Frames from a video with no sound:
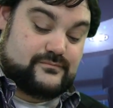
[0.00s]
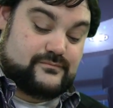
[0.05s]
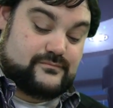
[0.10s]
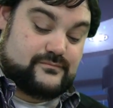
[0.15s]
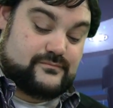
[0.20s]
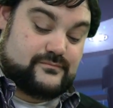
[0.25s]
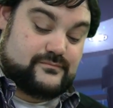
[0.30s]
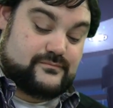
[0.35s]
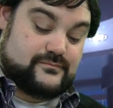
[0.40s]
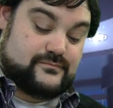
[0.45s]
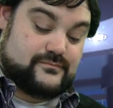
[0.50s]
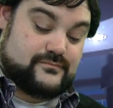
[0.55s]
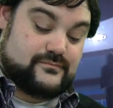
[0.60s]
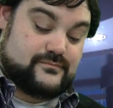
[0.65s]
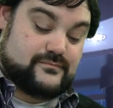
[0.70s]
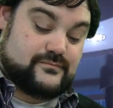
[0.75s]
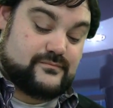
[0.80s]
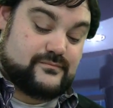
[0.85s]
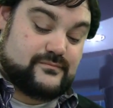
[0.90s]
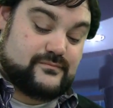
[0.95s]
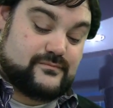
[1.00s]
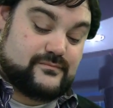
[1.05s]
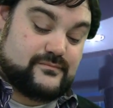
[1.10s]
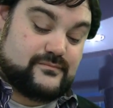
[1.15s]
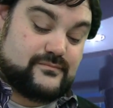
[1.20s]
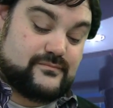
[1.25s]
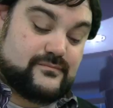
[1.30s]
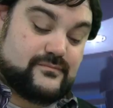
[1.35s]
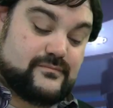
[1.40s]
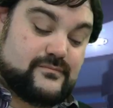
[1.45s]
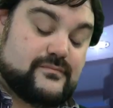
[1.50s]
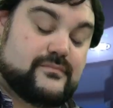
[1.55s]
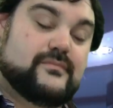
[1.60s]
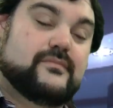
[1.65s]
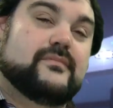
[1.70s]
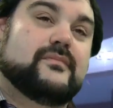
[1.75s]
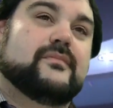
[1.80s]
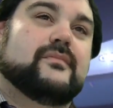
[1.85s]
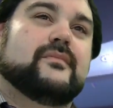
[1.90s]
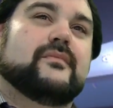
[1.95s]

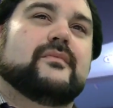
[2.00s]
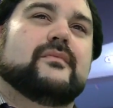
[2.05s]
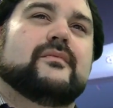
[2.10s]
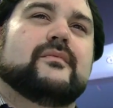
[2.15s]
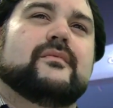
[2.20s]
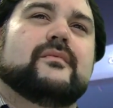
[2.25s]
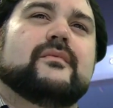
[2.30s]
(silent)